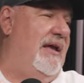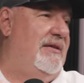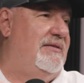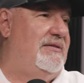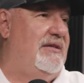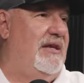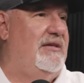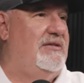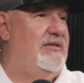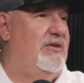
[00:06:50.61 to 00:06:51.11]

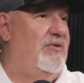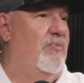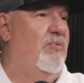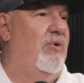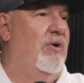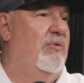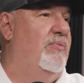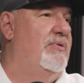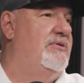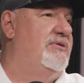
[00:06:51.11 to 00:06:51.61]
it's easy to
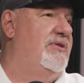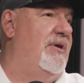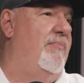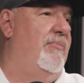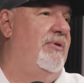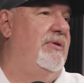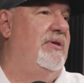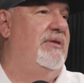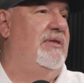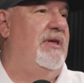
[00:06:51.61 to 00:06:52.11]
work with
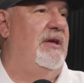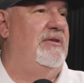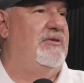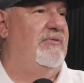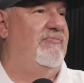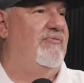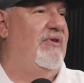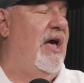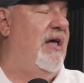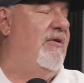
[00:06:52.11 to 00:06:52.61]
somebody that you've